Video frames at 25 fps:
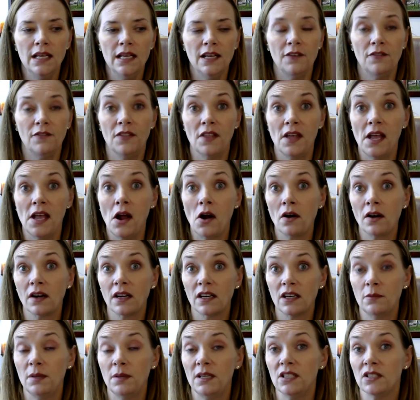if they aren't
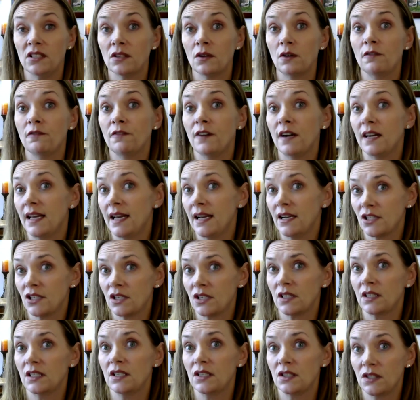going to be so
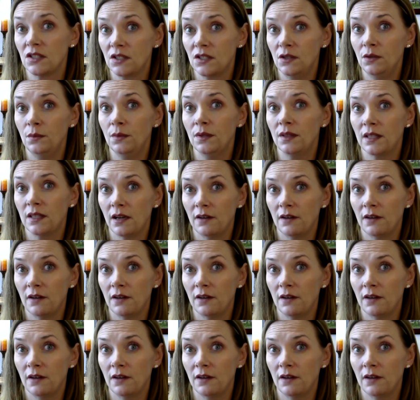financially astute with